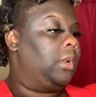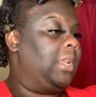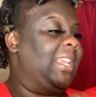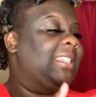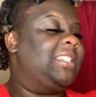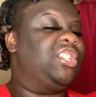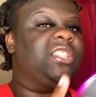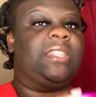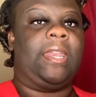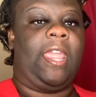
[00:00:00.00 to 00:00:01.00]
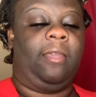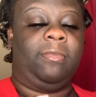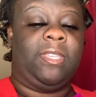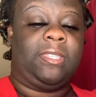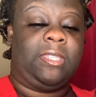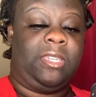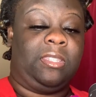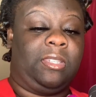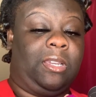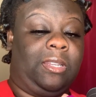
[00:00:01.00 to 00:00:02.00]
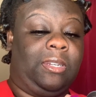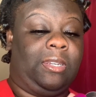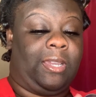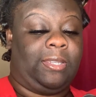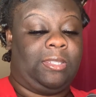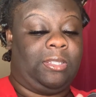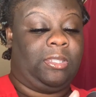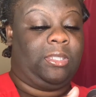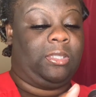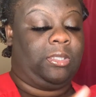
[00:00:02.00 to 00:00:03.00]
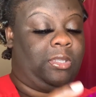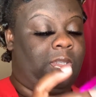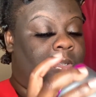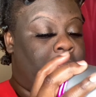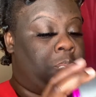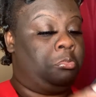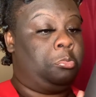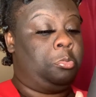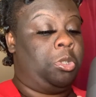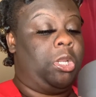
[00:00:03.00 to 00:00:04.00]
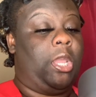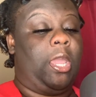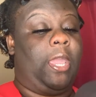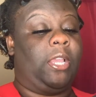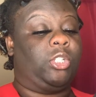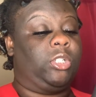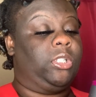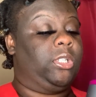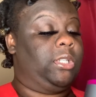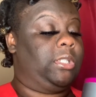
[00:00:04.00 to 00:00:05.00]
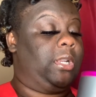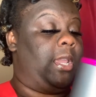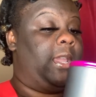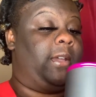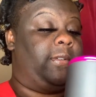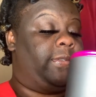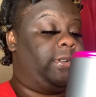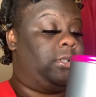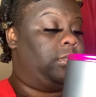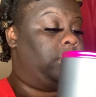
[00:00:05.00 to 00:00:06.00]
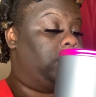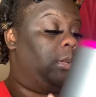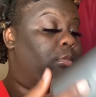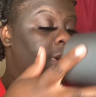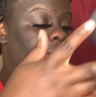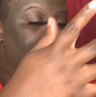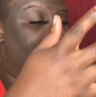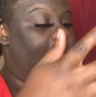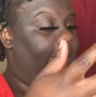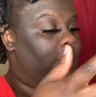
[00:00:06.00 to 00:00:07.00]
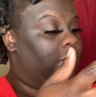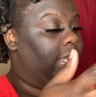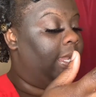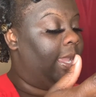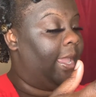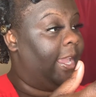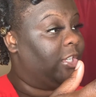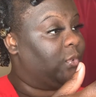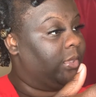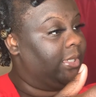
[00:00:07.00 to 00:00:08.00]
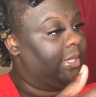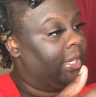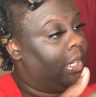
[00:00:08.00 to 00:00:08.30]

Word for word: it's just the name. This isn't a Dyson. This actually doesn't have the brand name on it, actually.